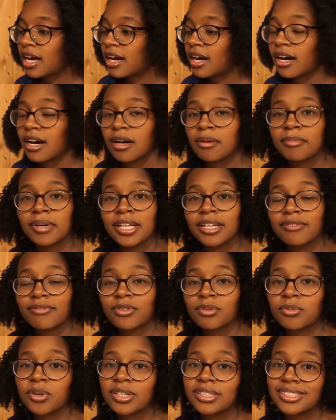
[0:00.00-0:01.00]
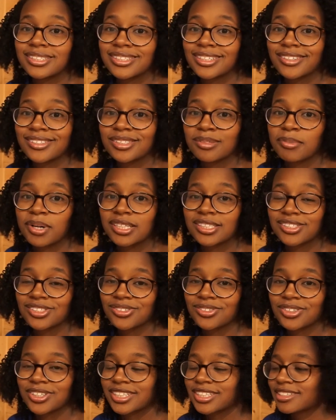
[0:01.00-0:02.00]
and a few more details on my
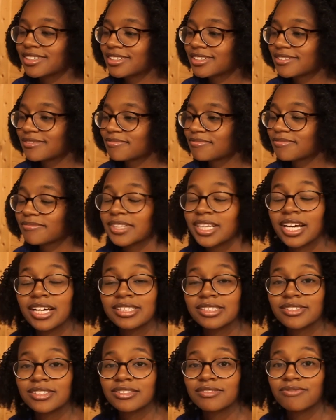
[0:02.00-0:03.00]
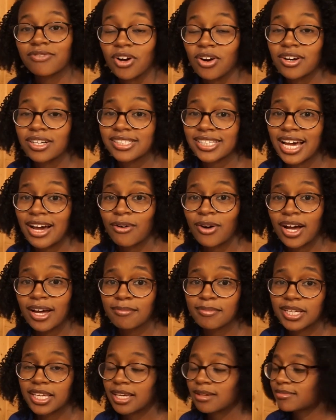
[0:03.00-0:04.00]
story as far as how
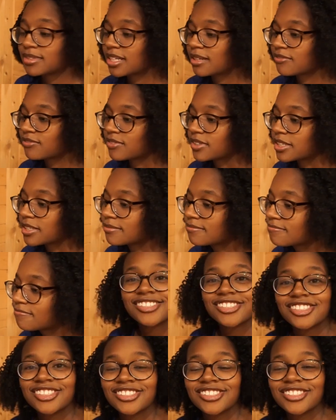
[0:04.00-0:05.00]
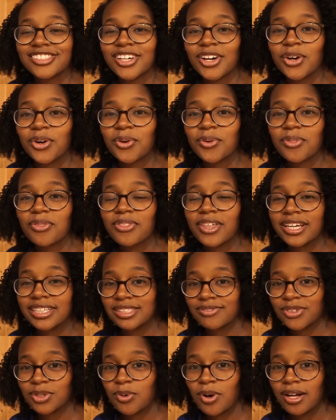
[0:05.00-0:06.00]
I became debt-free. So,
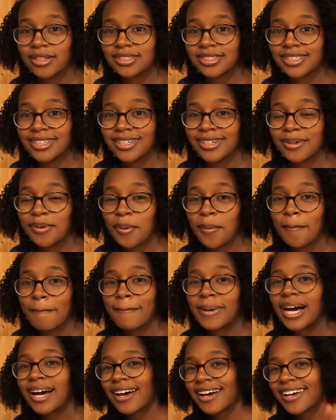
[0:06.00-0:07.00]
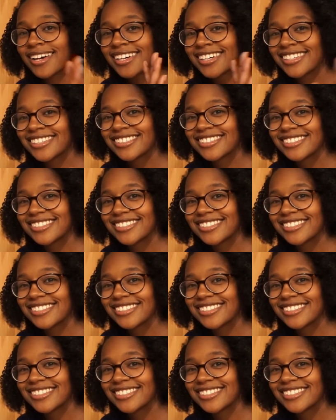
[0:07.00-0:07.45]
thanks for watching. Bye.